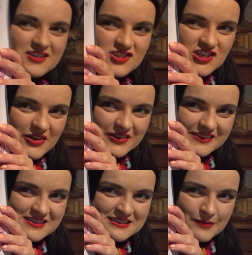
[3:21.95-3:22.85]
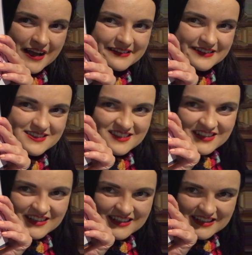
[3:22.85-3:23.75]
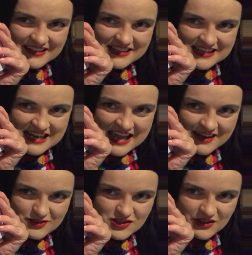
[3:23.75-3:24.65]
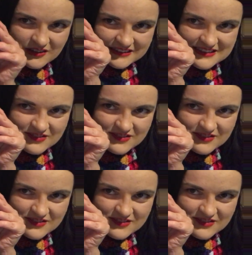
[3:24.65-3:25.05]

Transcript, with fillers: Gerald's smile is gone and now Gerald is